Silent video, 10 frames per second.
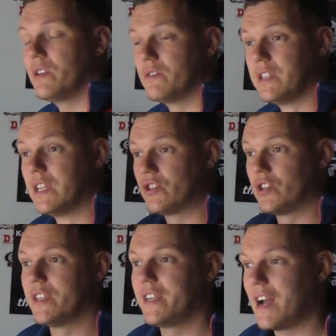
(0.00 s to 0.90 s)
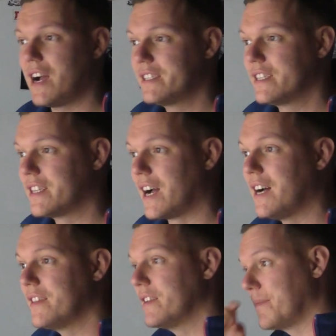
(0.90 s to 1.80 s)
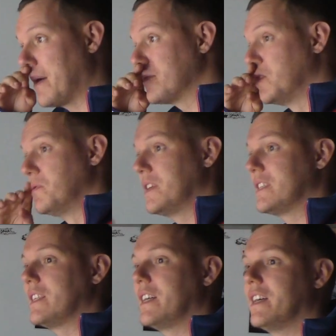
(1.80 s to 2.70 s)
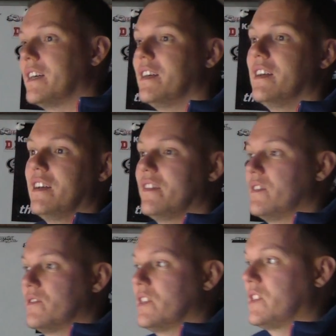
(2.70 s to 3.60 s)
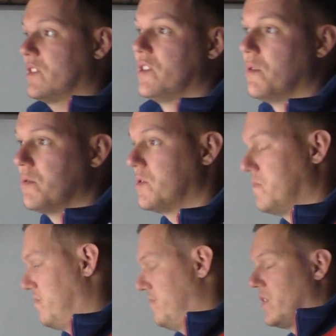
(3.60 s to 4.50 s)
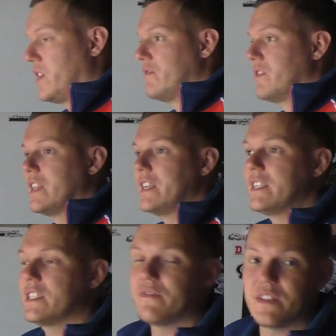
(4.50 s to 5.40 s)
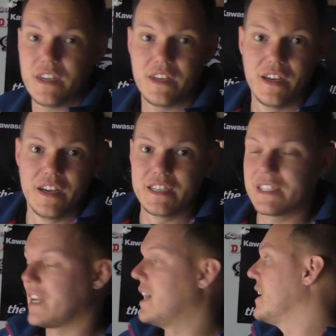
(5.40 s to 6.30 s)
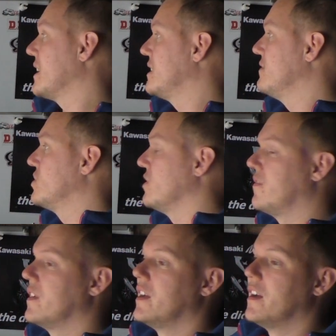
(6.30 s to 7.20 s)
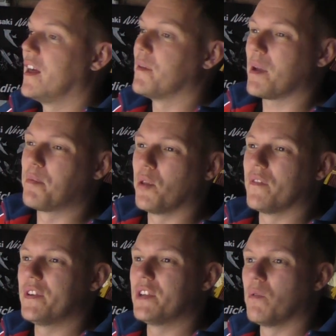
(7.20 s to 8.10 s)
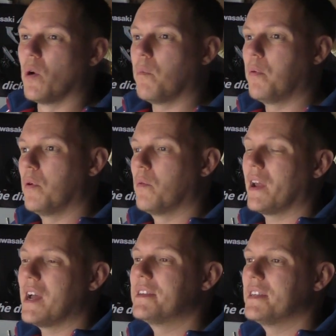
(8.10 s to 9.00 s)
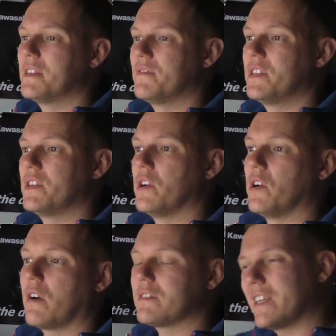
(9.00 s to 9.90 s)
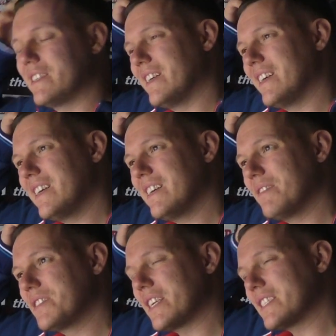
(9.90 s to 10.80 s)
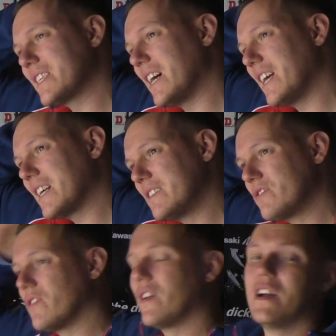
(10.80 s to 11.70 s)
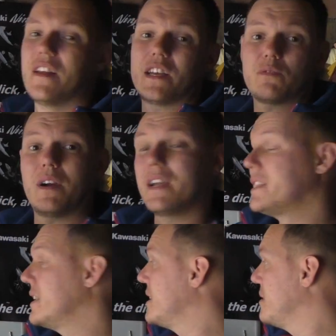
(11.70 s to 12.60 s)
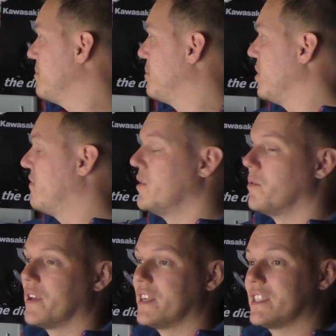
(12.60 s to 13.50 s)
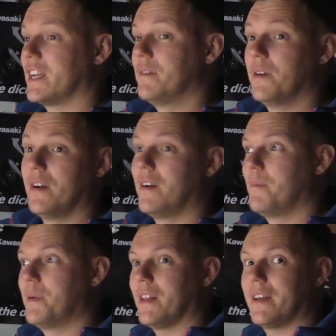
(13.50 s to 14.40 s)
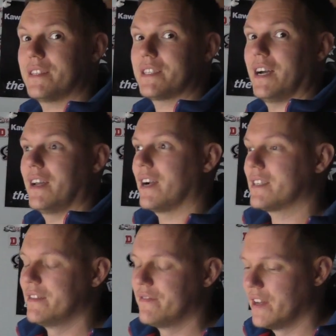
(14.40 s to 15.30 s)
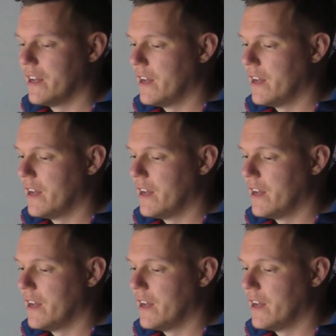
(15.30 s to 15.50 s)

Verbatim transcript: it was literally I did that, and then about two days later, there's this news fucking release of the SkyActiv stuff. And then when I put the video up, when I edited the video, I was like, ah, well, there's that SkyActiv stuff. That's why I edited it and put a few things saying, huh, a bit like the SkyActiv.